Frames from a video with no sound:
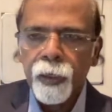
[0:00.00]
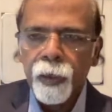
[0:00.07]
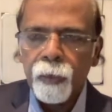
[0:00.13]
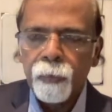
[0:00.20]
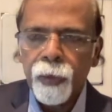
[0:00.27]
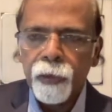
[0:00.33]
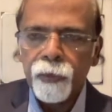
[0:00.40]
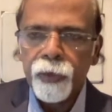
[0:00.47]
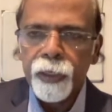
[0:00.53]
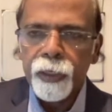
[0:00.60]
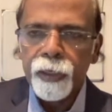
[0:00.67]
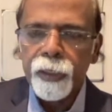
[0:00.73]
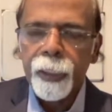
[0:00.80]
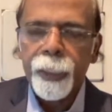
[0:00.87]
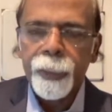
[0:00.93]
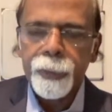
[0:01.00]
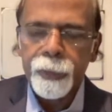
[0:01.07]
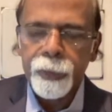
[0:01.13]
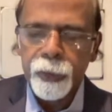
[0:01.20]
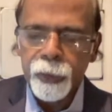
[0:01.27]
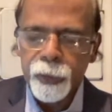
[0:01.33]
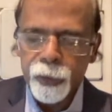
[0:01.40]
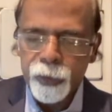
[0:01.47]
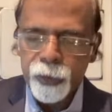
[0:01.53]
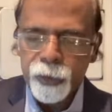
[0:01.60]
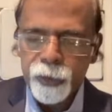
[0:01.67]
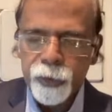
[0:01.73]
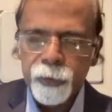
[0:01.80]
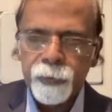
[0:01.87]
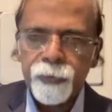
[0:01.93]
power is exerted.
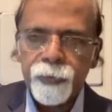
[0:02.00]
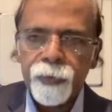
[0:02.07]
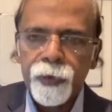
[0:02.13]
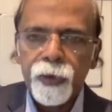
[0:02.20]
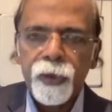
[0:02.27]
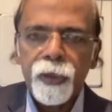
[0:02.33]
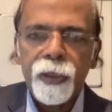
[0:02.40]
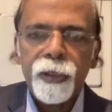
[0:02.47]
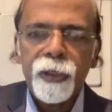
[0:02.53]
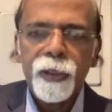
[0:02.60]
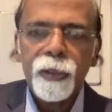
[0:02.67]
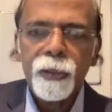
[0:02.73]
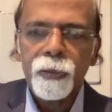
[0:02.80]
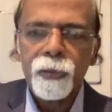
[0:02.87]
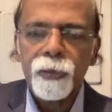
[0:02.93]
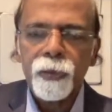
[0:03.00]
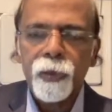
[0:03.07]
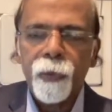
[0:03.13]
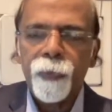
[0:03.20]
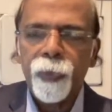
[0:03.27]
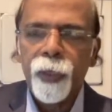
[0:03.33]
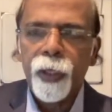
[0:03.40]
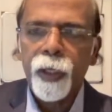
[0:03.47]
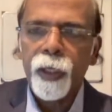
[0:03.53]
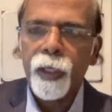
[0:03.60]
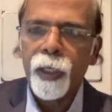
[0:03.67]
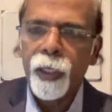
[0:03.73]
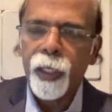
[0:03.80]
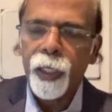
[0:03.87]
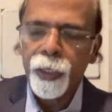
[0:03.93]
So this is how
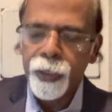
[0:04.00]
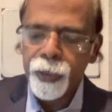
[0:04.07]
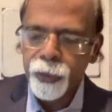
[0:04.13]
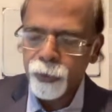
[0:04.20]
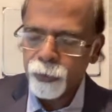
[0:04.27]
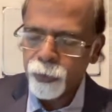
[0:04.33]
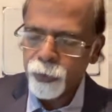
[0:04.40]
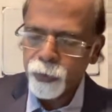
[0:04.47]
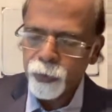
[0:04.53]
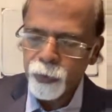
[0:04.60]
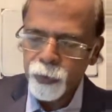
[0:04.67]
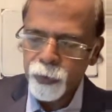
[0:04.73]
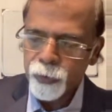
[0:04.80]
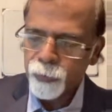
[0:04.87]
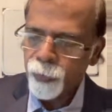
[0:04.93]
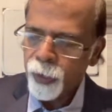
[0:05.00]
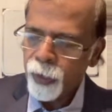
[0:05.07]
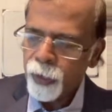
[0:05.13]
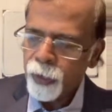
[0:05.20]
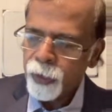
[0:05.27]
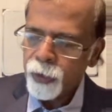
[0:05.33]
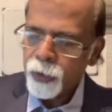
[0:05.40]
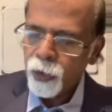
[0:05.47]
an action occurs. So